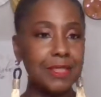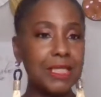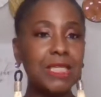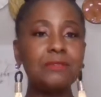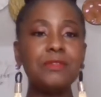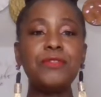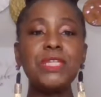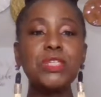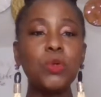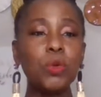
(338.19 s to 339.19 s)
even if it
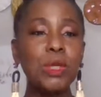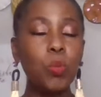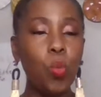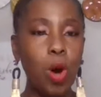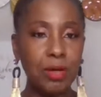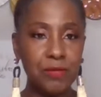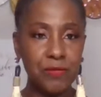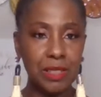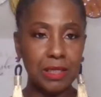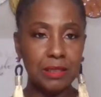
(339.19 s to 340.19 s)
is only one
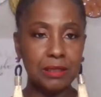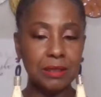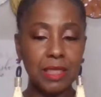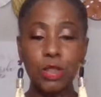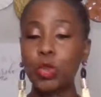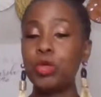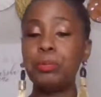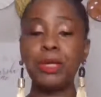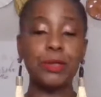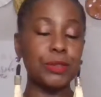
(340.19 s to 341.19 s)
of these, it could
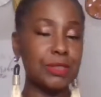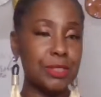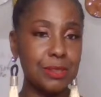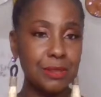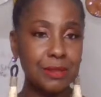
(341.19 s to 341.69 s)
be hurt,